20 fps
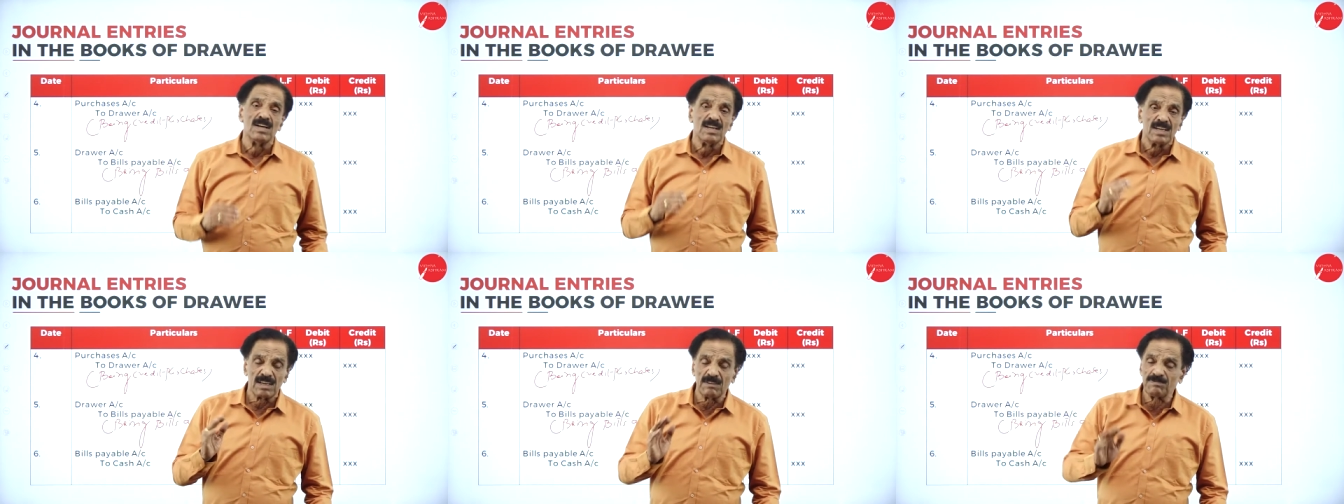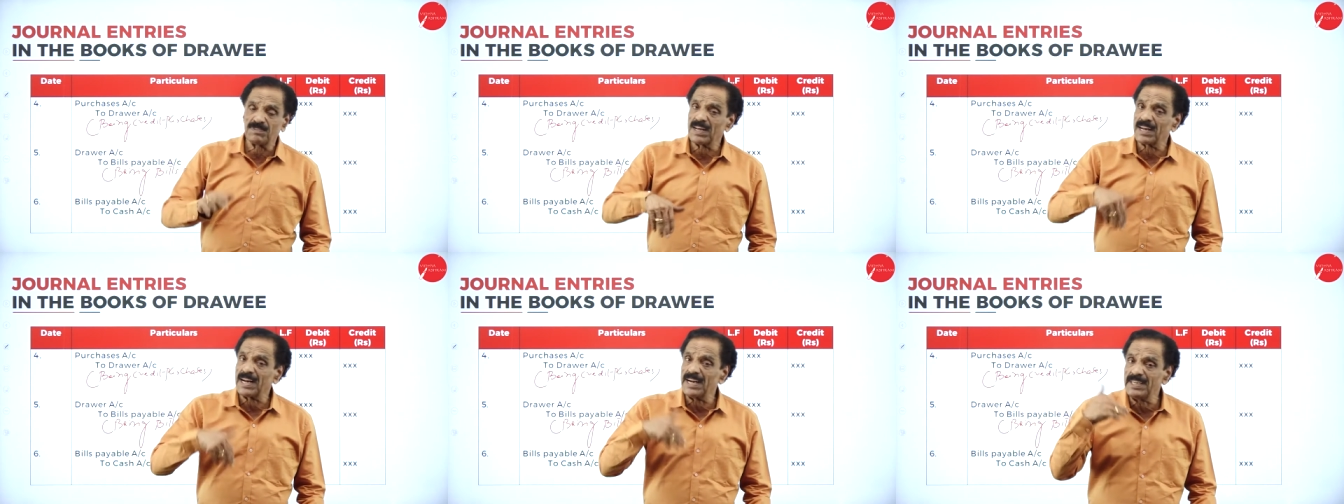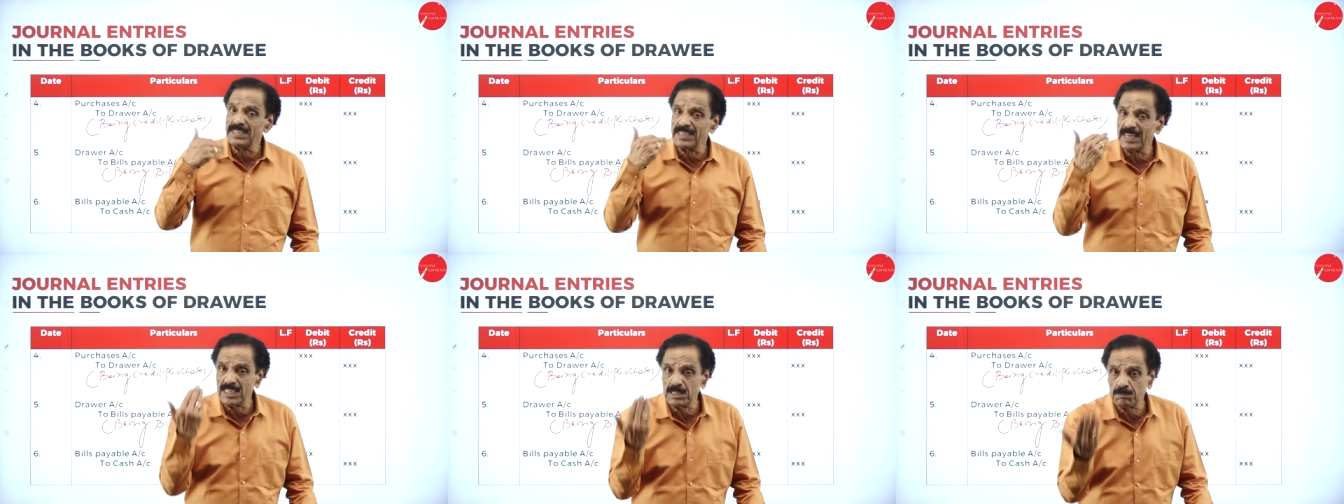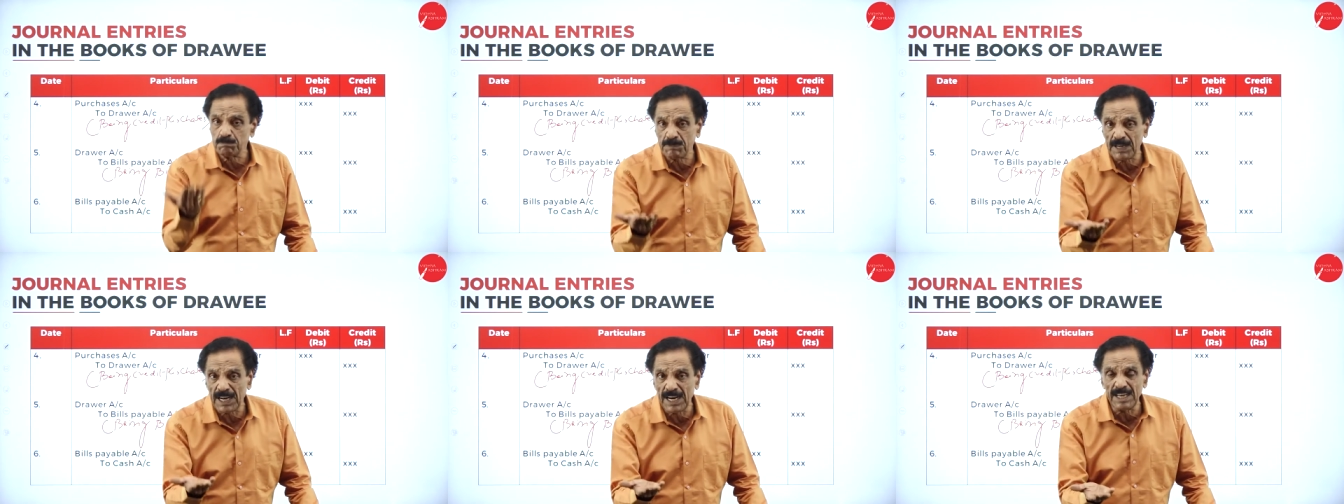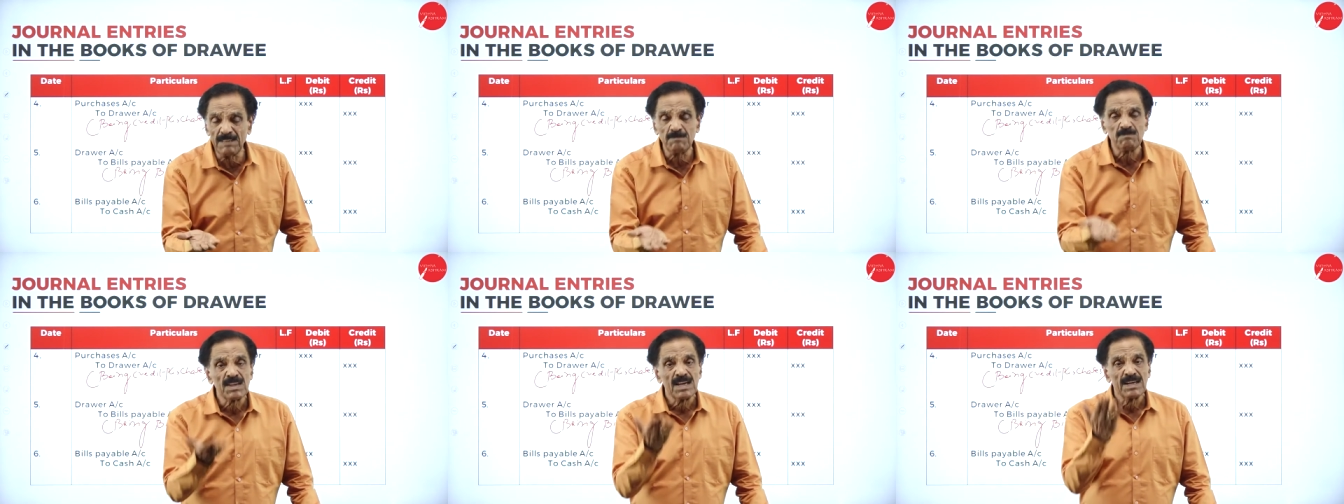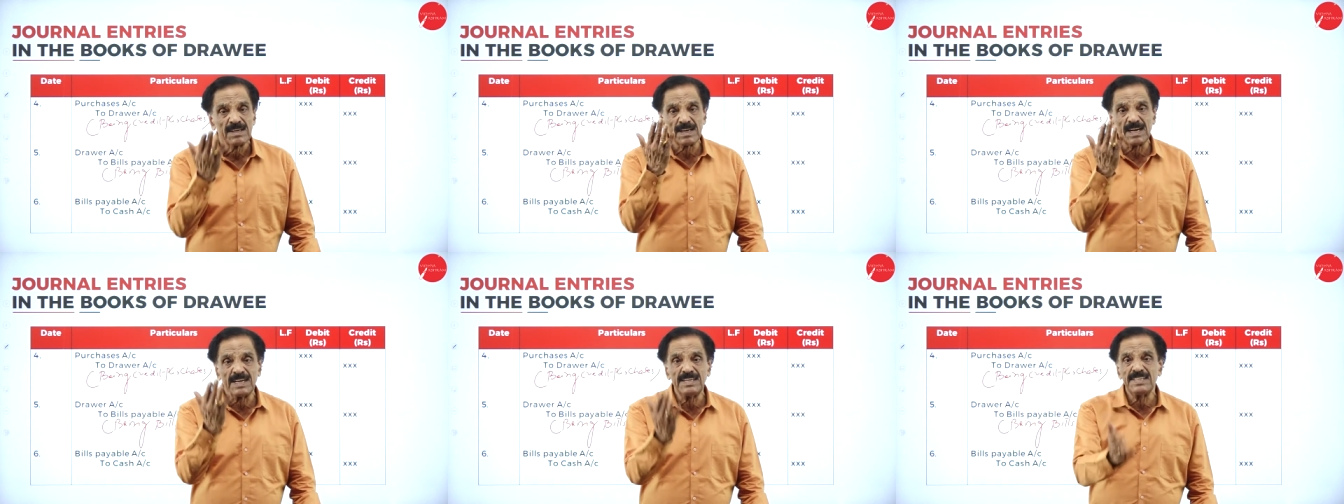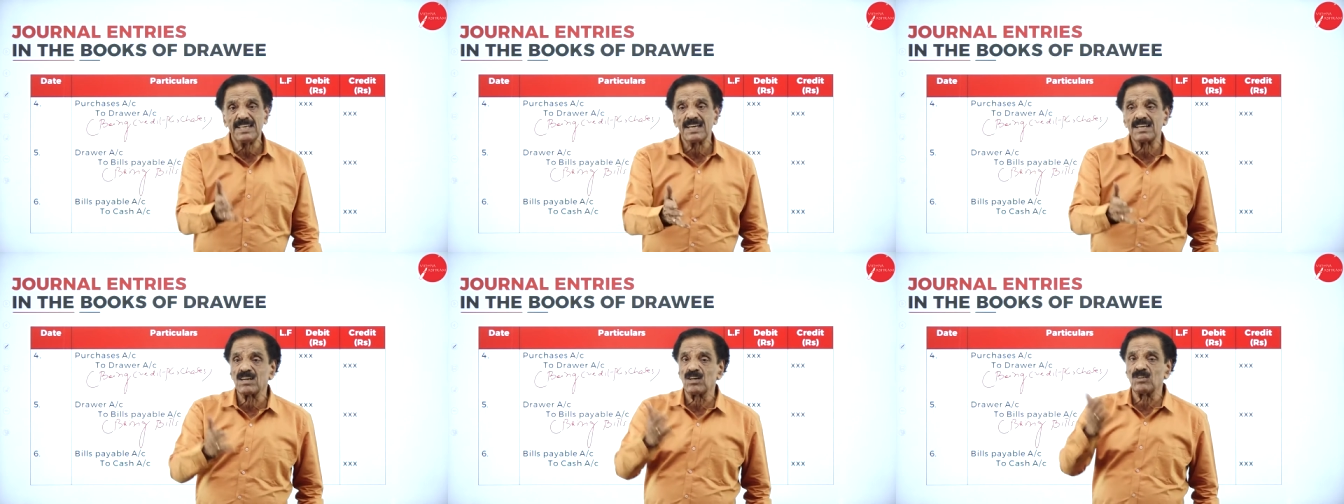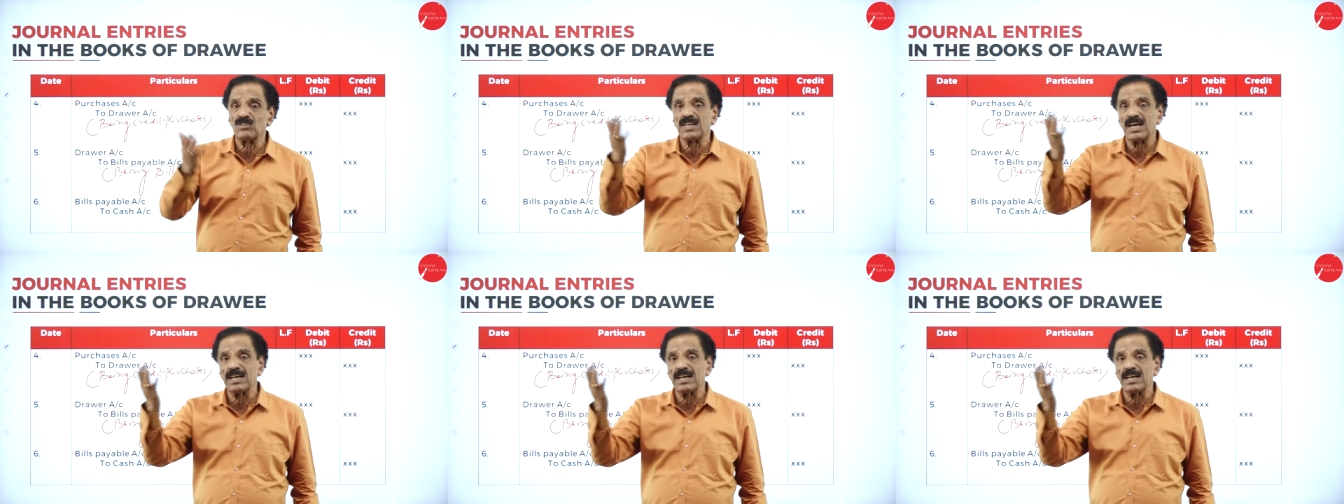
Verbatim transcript: If the rent is paid, rent account